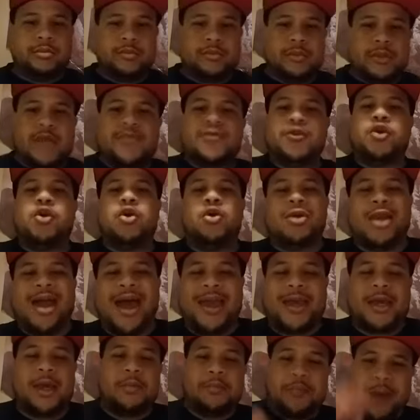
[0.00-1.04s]
If you don't
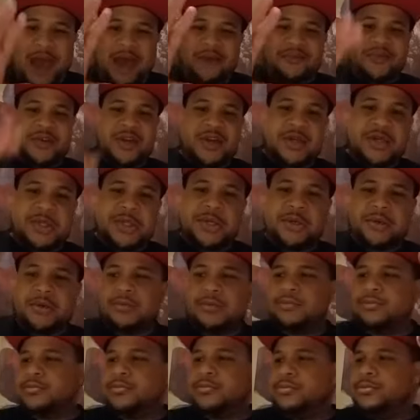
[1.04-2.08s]
like it, bye, Felicia.
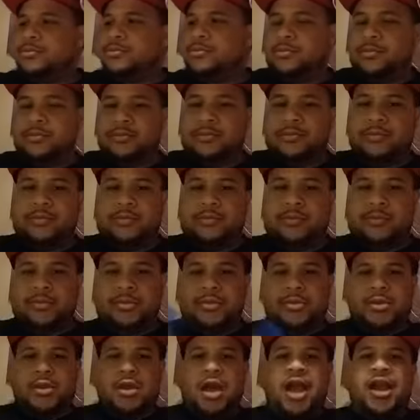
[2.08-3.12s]

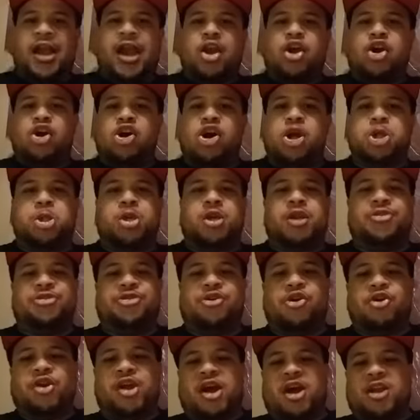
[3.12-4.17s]
I got
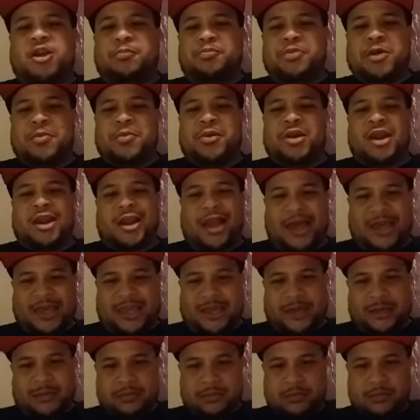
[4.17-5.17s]
130 other people that like it.